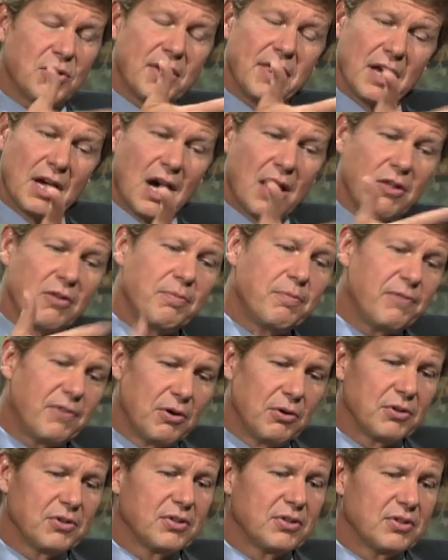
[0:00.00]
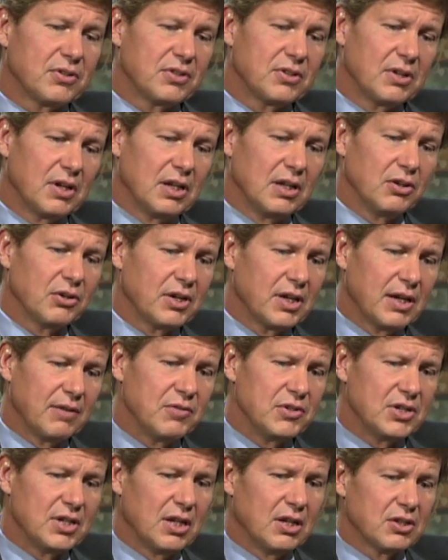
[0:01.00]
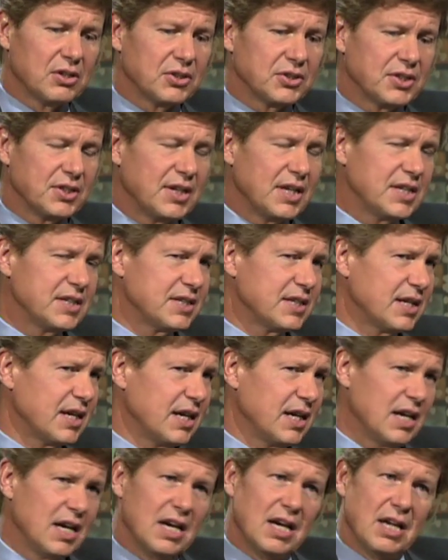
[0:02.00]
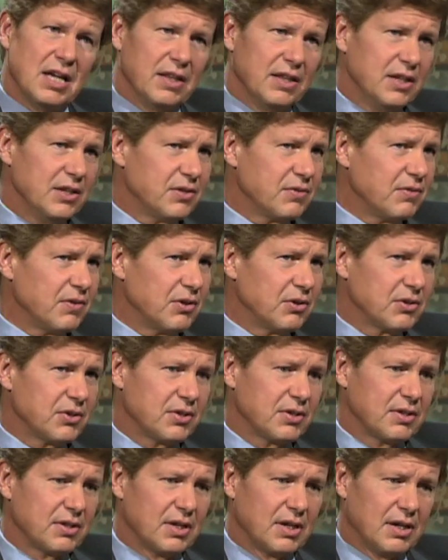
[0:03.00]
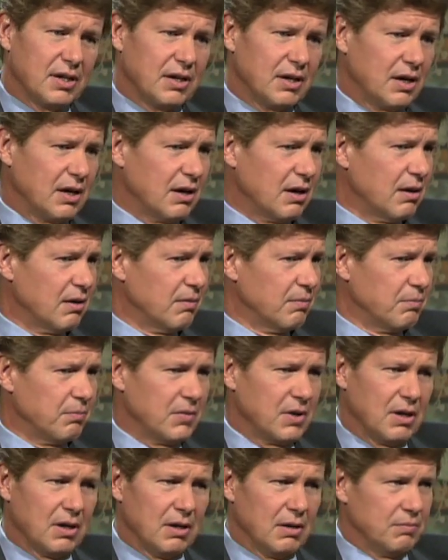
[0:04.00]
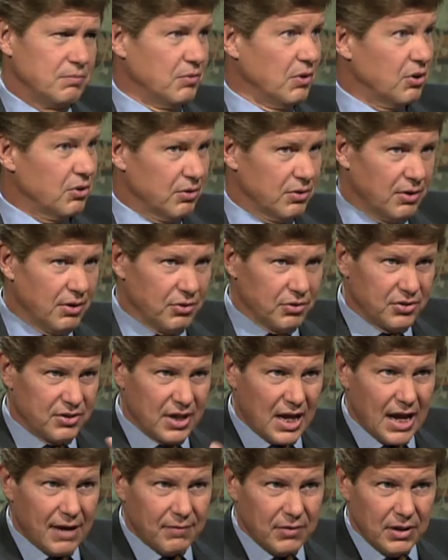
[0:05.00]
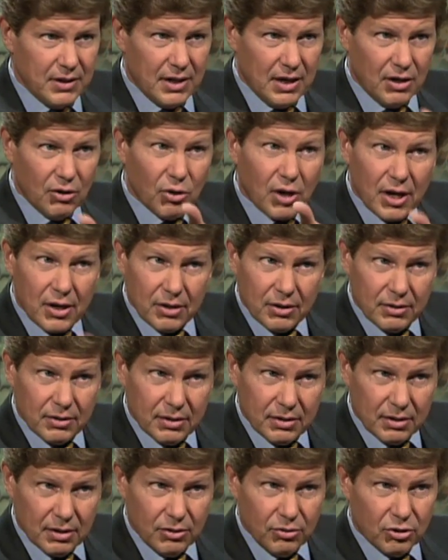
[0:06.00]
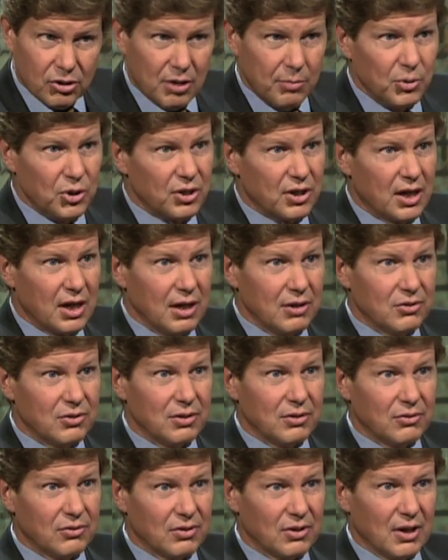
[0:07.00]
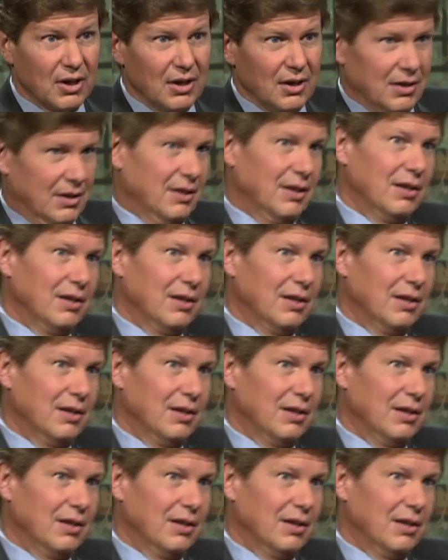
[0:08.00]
think other folks look at evangelicals and they say, these folks they're savvy, they know how to do communications. You